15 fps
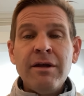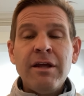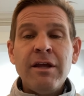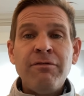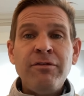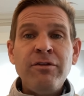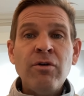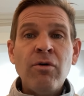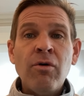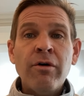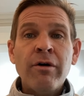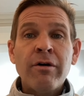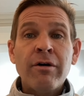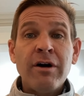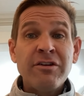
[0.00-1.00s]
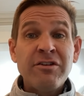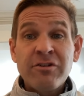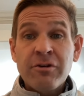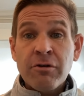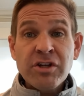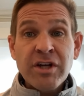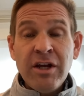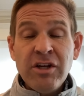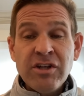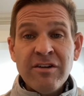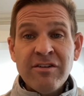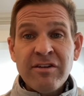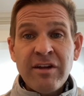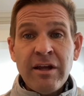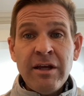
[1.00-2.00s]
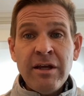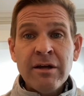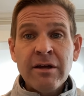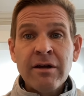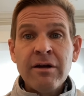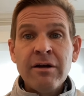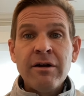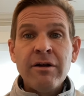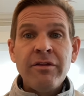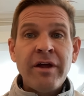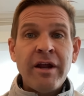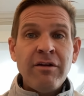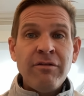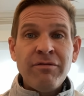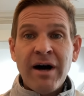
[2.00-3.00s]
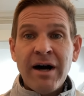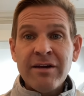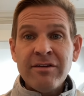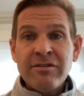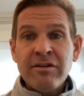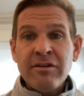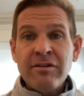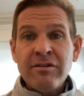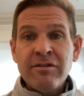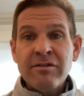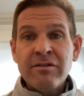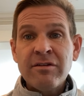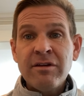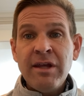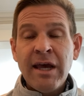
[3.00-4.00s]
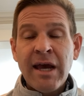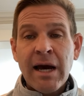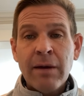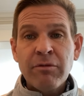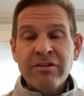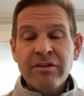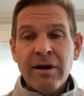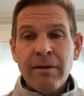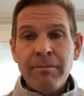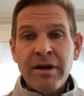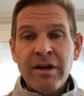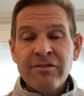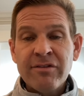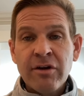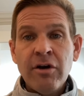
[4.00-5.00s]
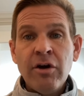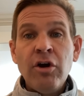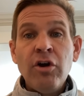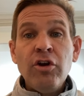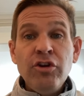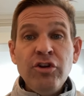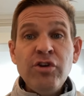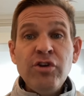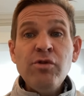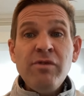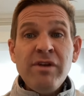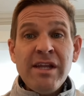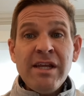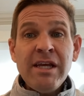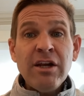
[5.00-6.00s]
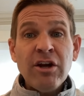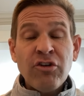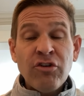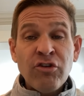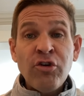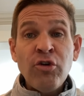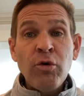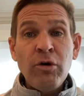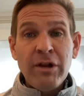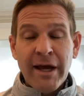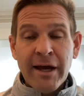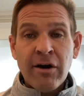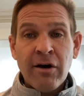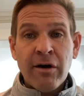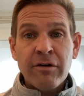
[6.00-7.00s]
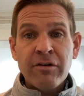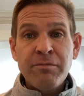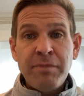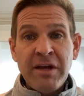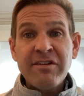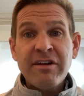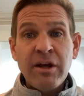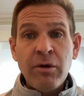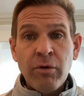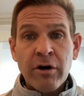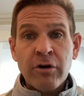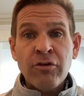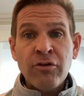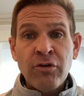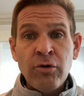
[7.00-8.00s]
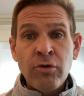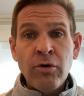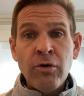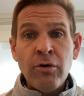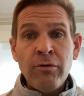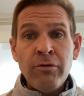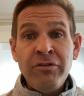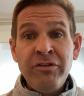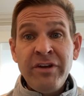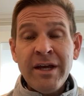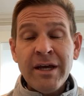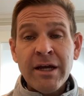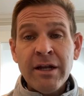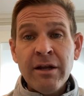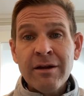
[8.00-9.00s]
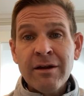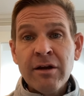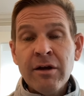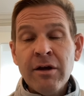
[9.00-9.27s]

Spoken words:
if you're a search agency that advises e-commerce companies, you need a tool like ours. Basically, what our tool did